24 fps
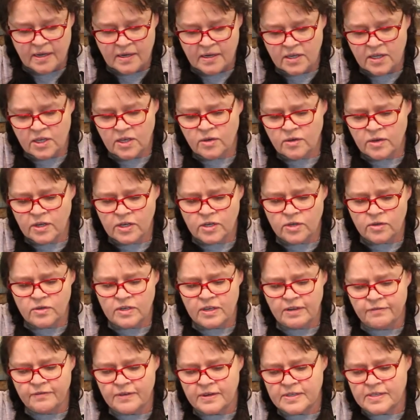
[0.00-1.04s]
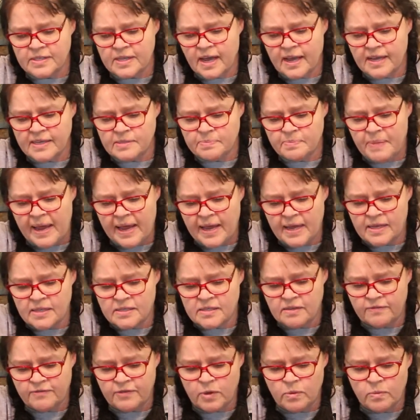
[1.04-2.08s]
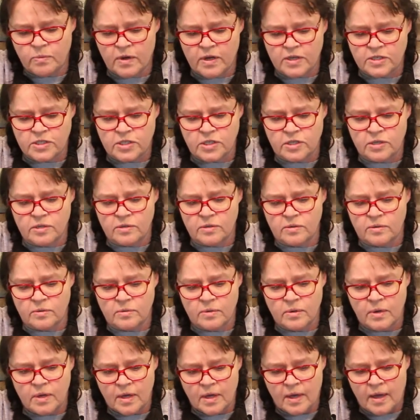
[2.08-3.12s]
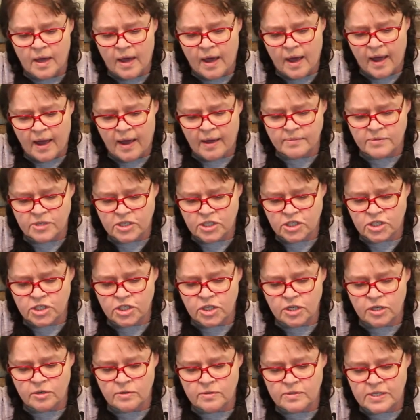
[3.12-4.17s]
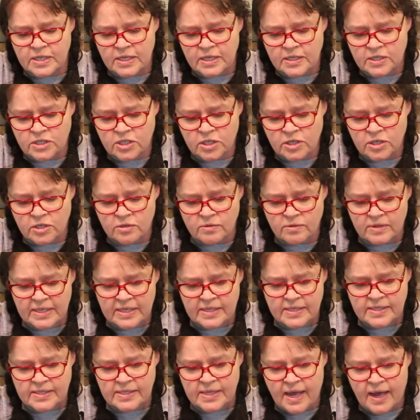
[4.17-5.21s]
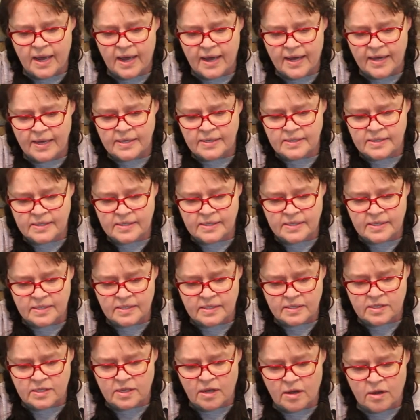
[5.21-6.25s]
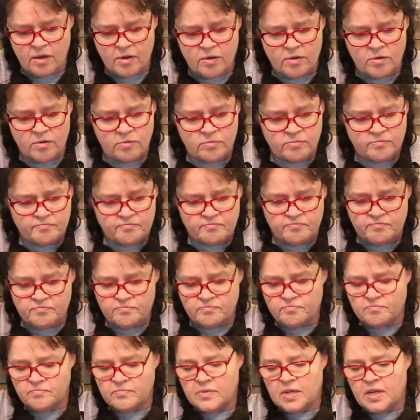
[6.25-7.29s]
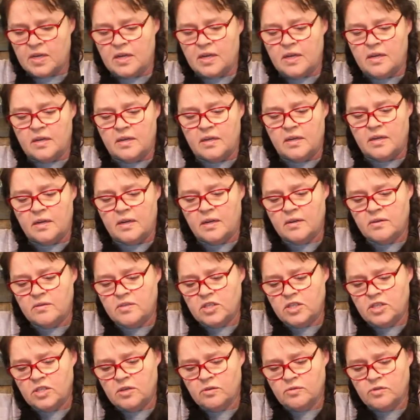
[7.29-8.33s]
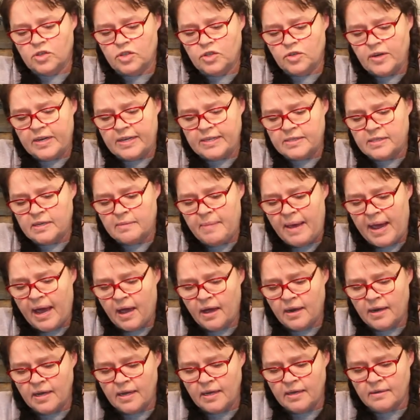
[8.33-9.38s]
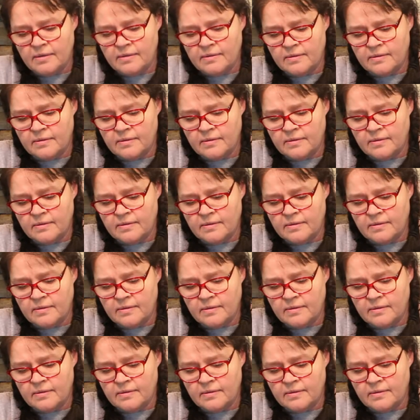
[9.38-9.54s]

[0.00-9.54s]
But you can do different size pans if you want to. I'm just choosing to do this size So, you know, just don't stress about it.